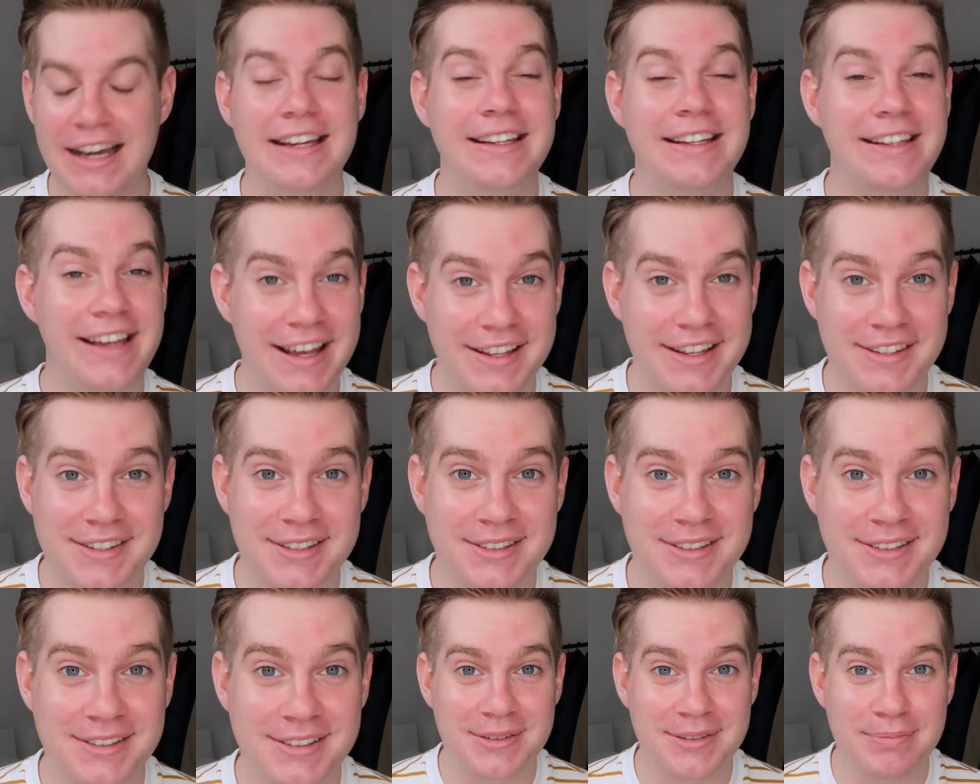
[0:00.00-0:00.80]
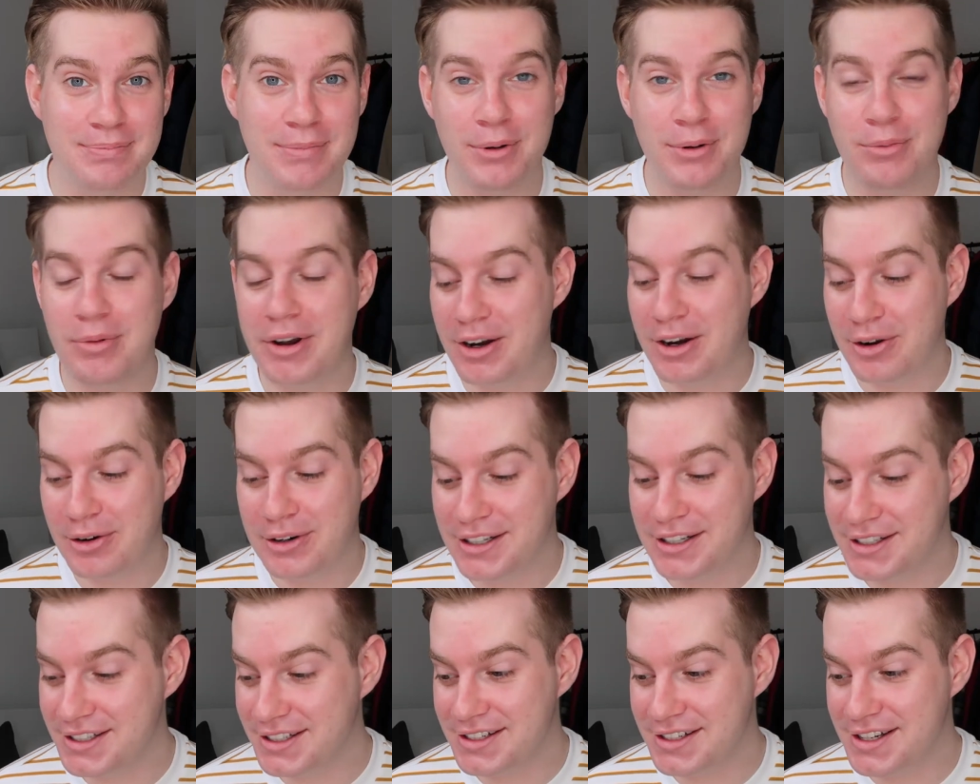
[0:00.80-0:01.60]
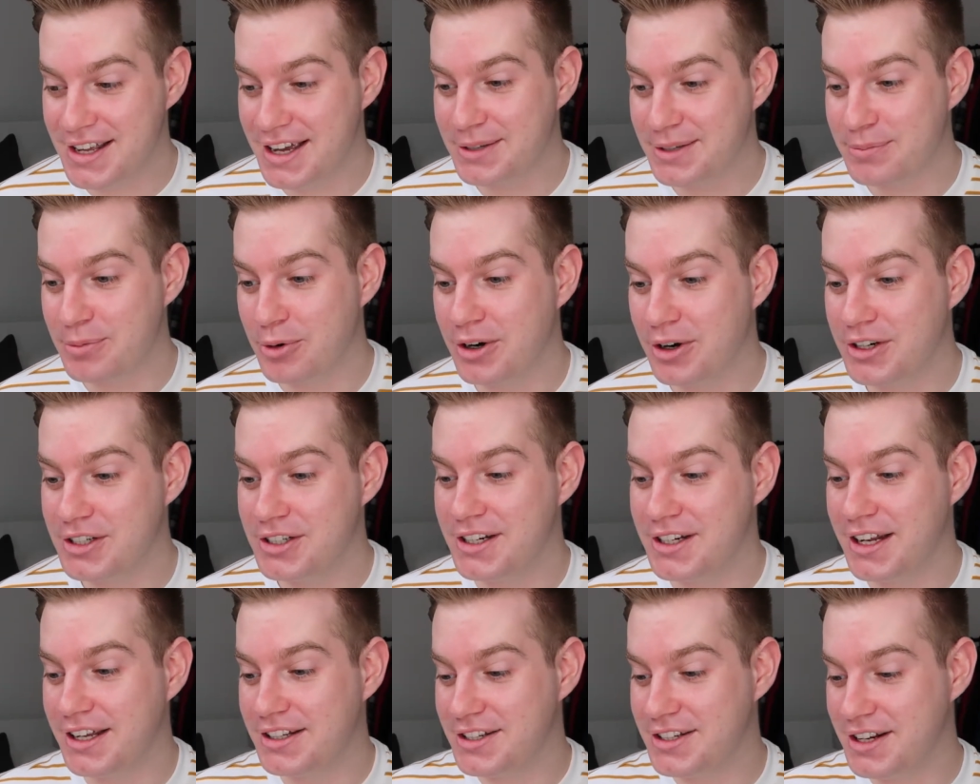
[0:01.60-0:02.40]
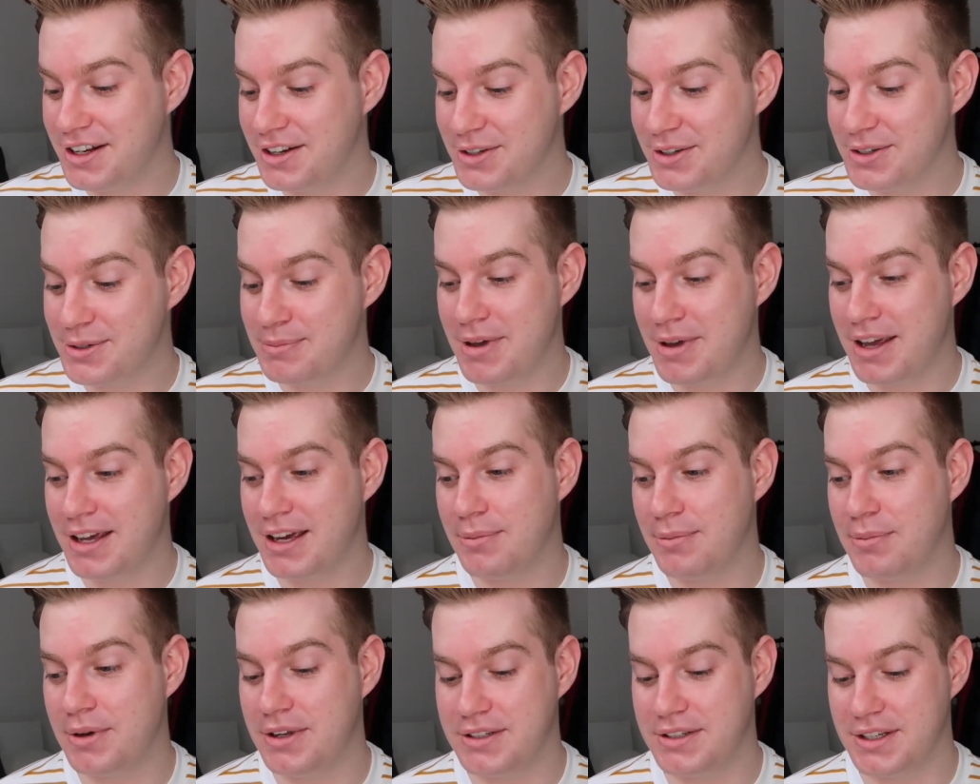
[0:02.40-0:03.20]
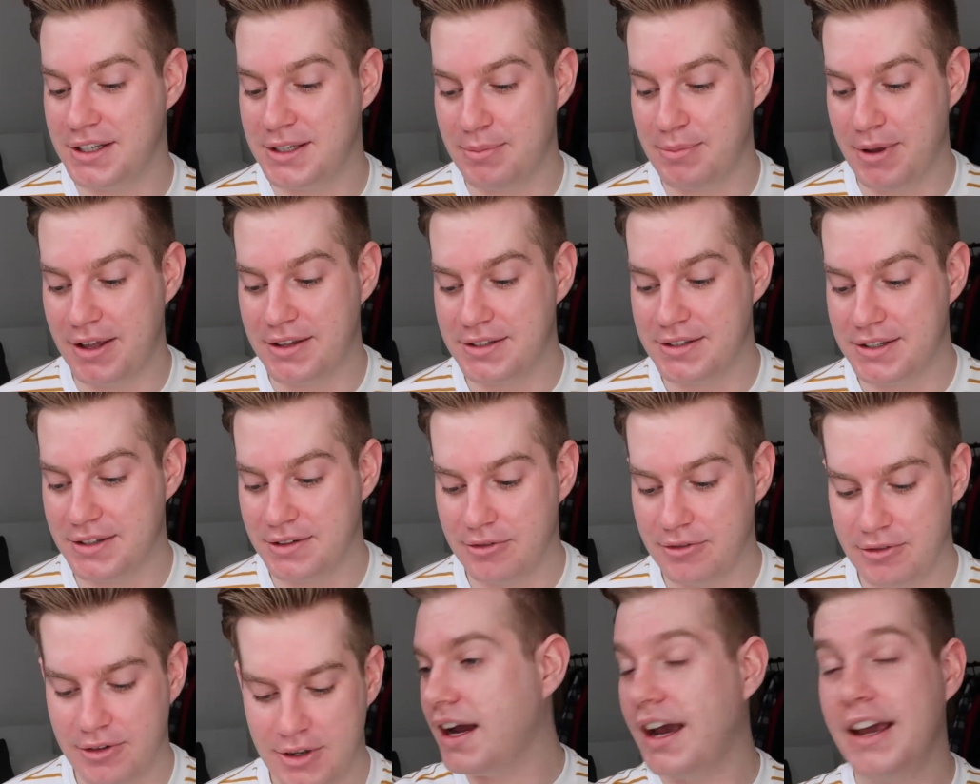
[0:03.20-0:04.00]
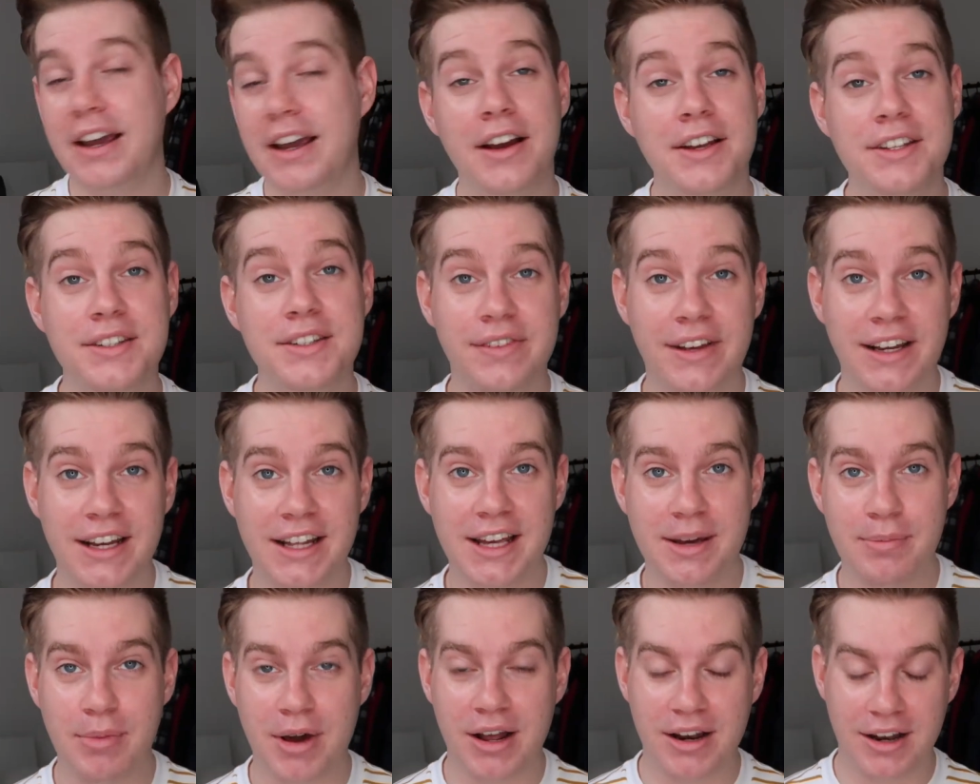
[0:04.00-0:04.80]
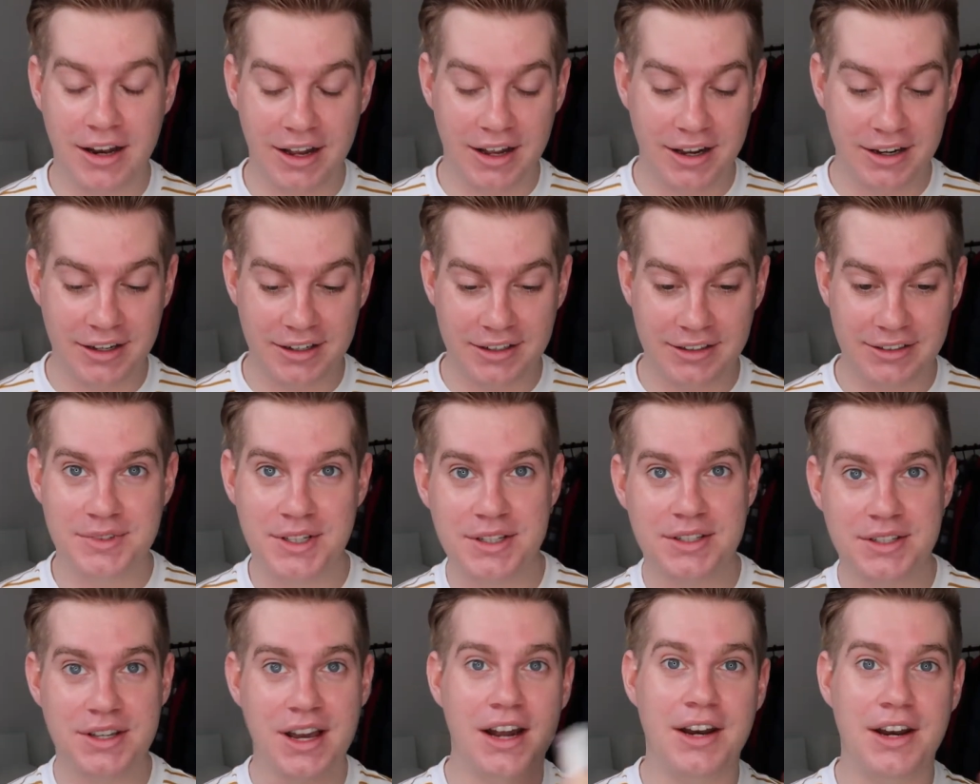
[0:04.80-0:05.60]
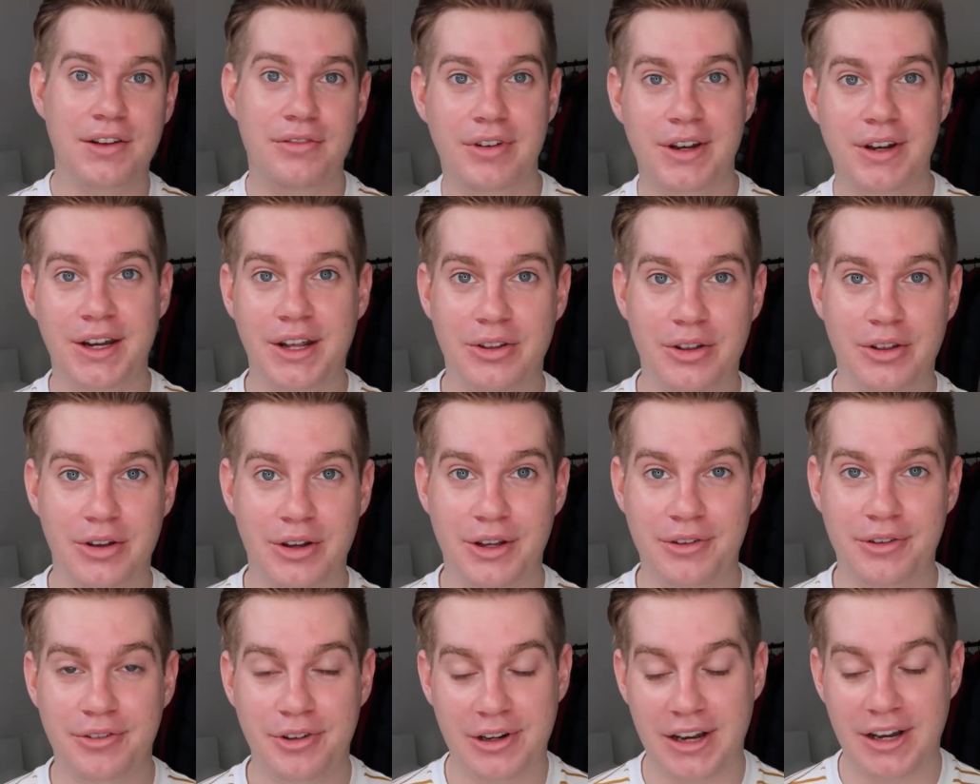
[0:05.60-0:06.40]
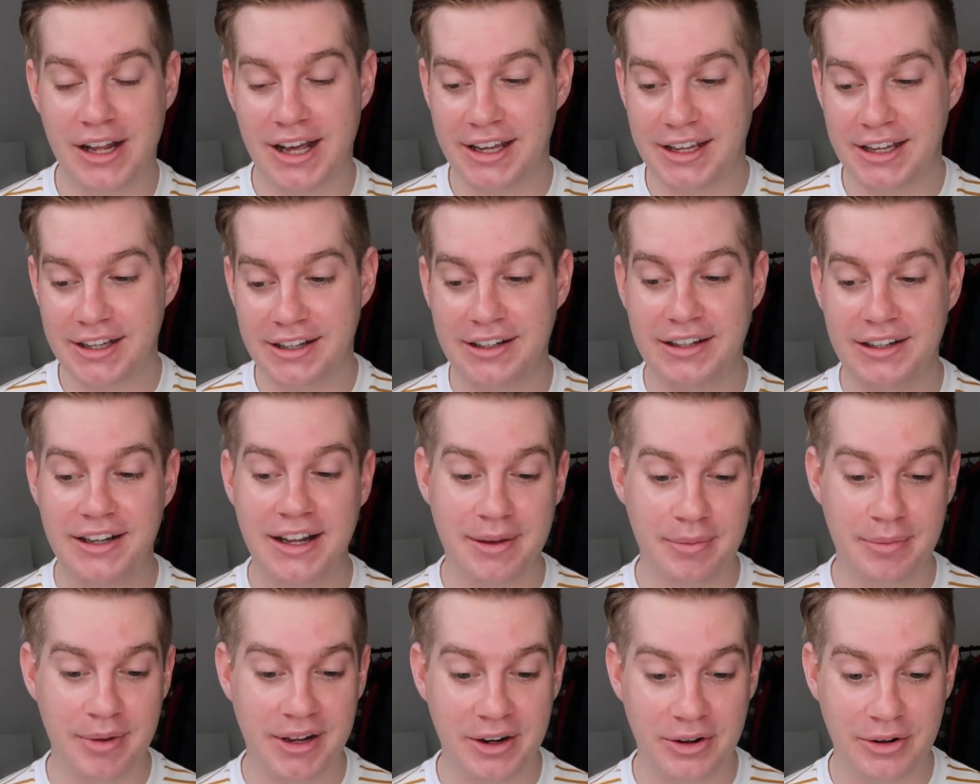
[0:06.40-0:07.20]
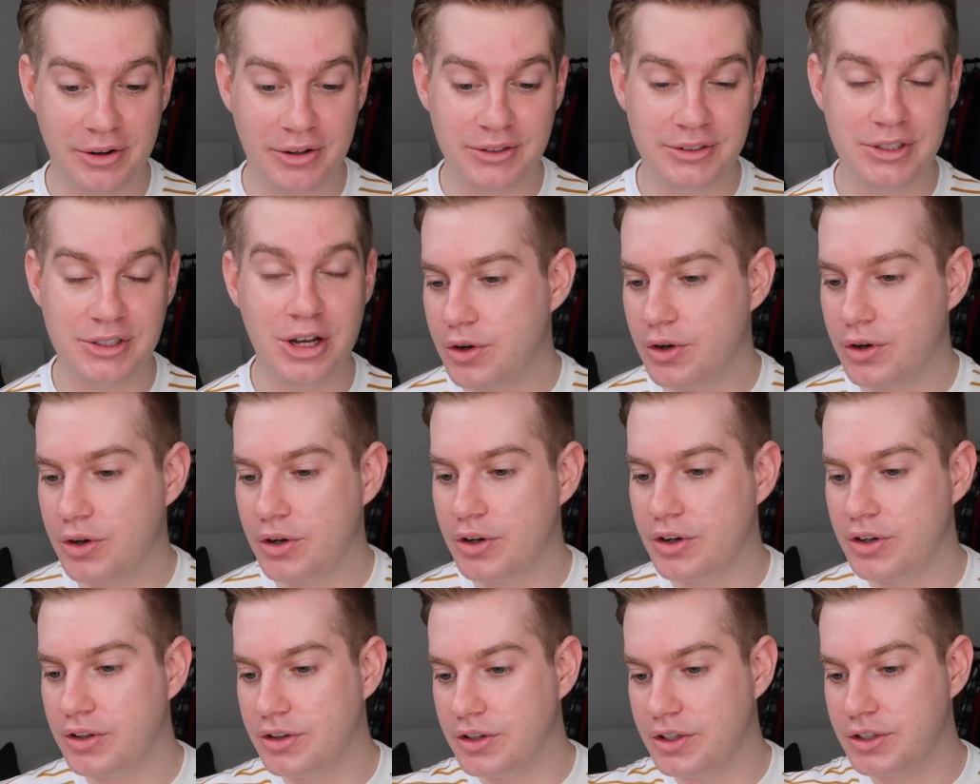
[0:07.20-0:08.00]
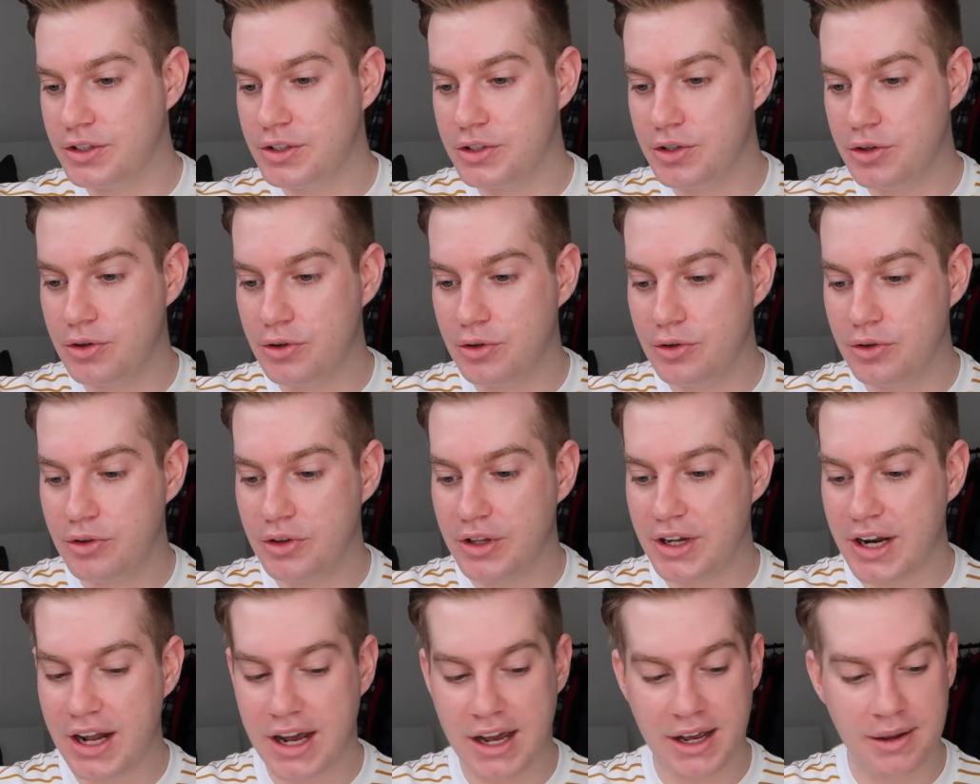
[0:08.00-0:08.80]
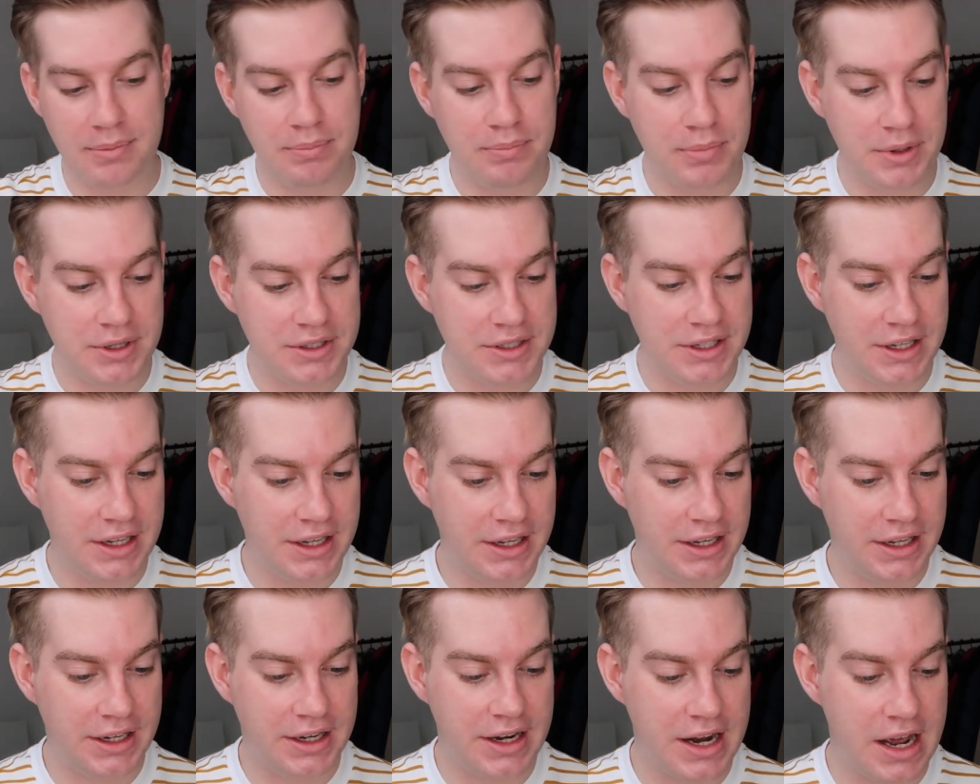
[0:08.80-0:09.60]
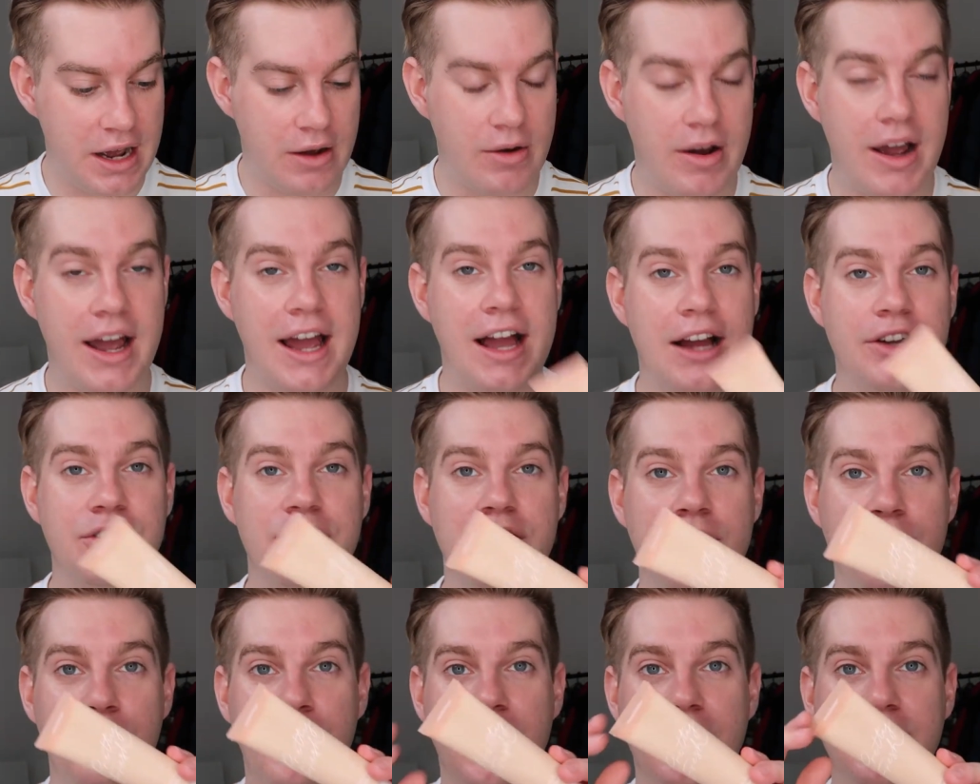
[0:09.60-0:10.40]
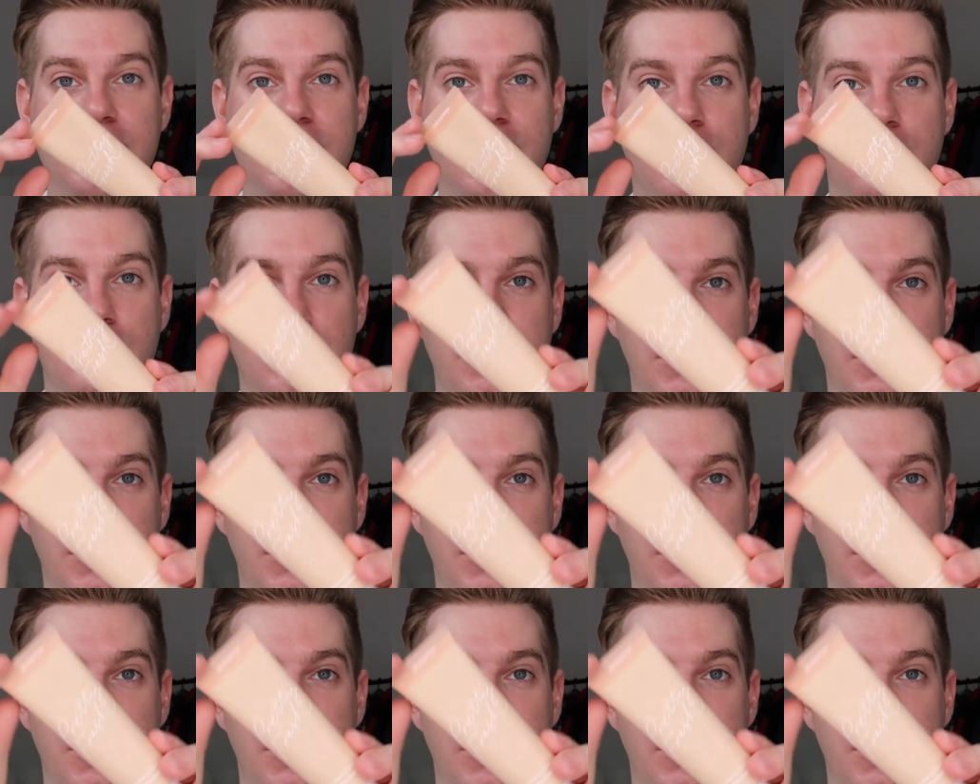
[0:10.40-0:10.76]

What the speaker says: Yes, but we don't listen to expiration dates yet because makeup is expensive. How you guys feeling about like this kind of video though? If you like it, let me know. So the two that I'm busy now, I actually picked up